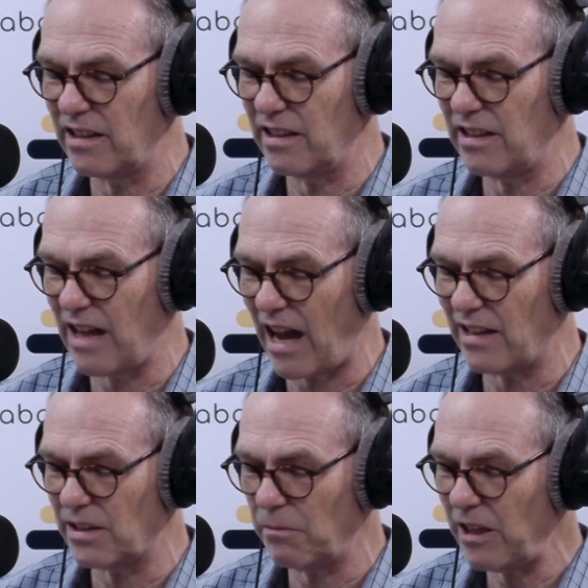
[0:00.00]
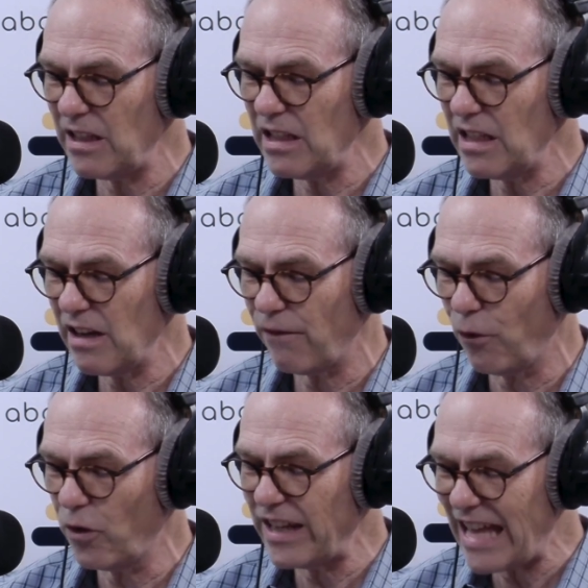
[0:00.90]
Yasmin
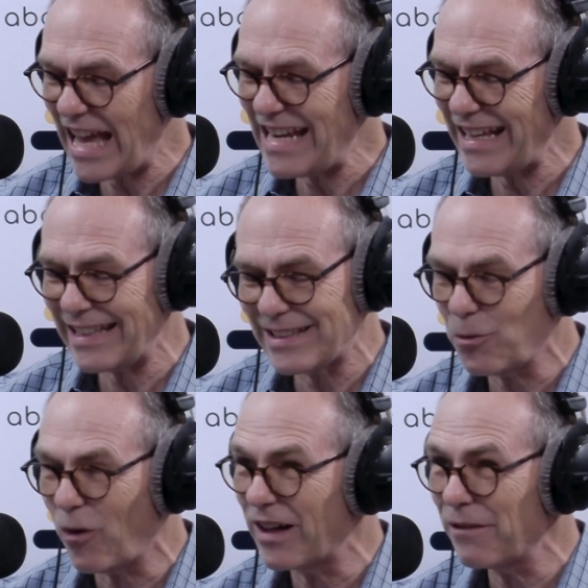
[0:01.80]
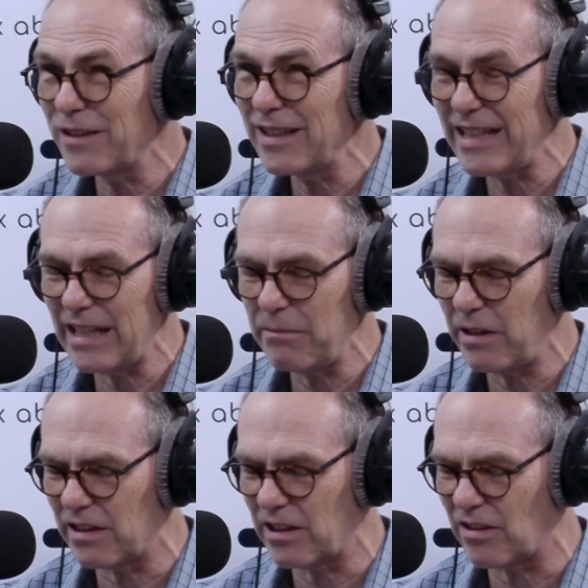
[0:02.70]
48 is one of the
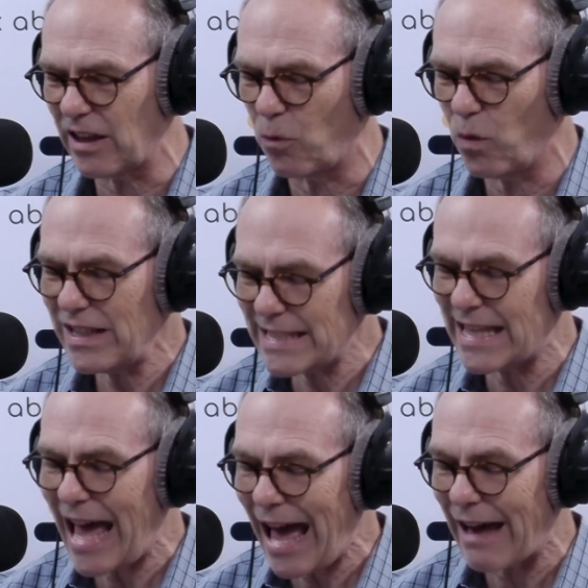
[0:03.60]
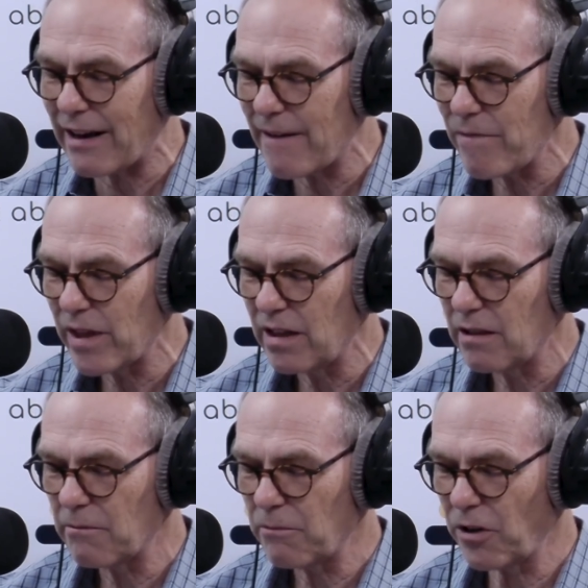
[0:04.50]
email. And they're like, what's that?
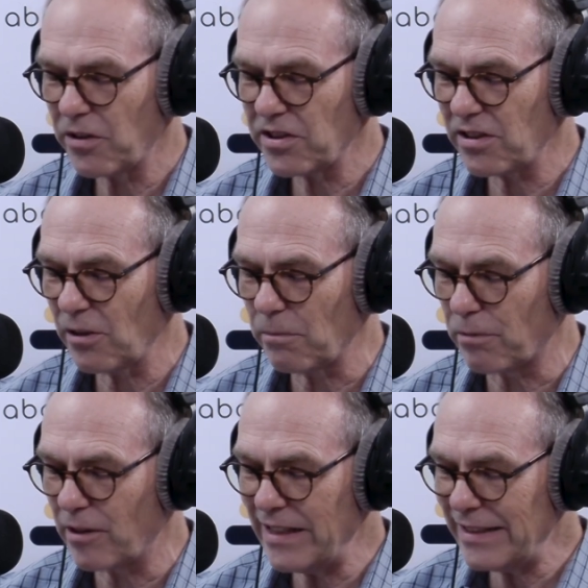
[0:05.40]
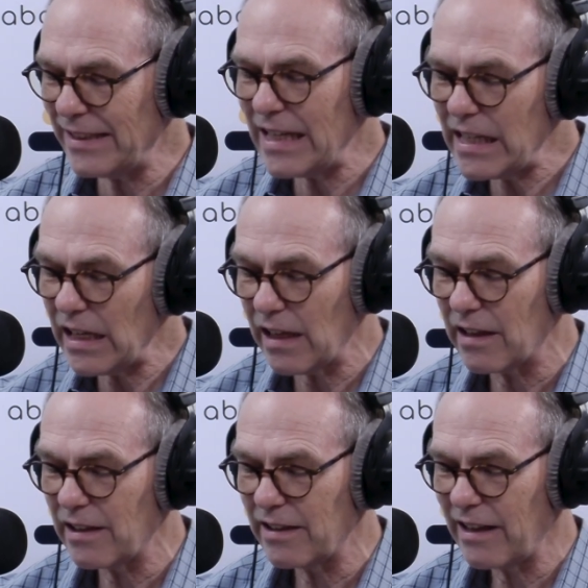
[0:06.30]
Personal Breezy
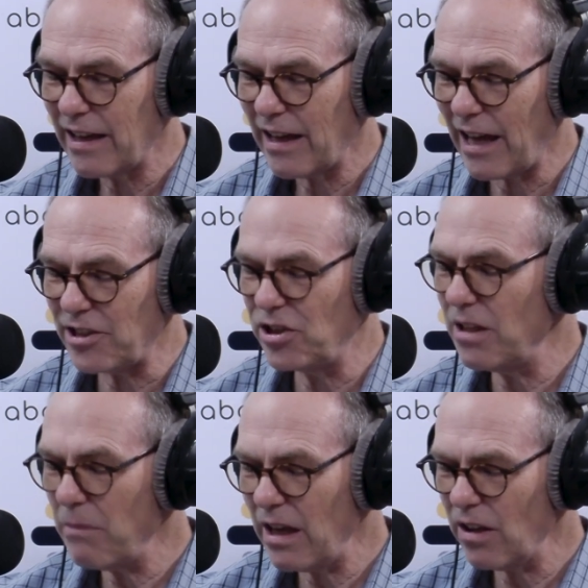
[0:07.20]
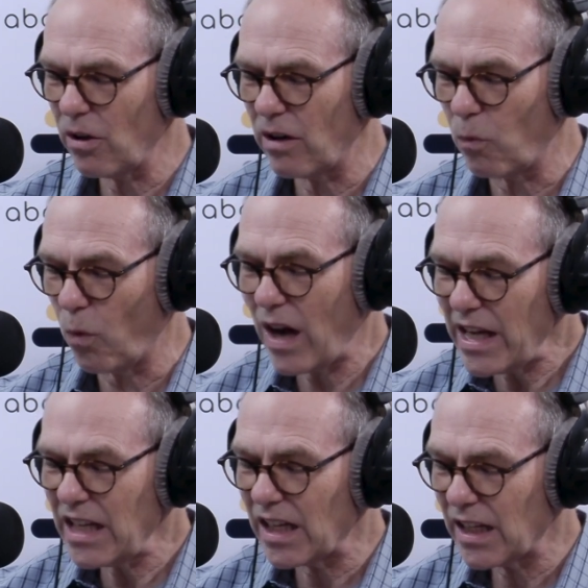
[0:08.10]
at Gmail?
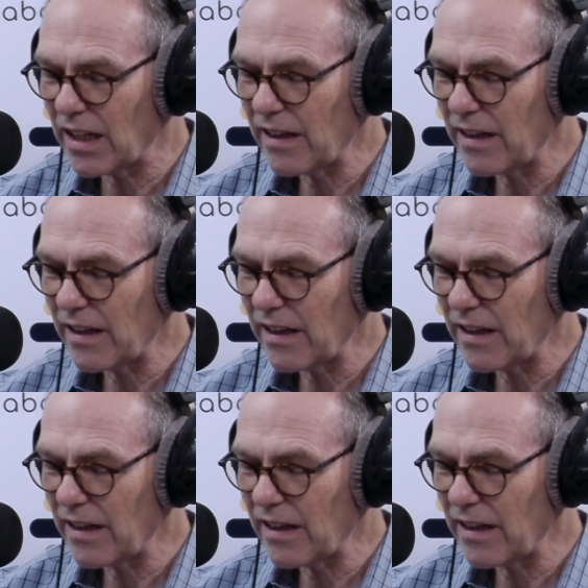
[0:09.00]
What?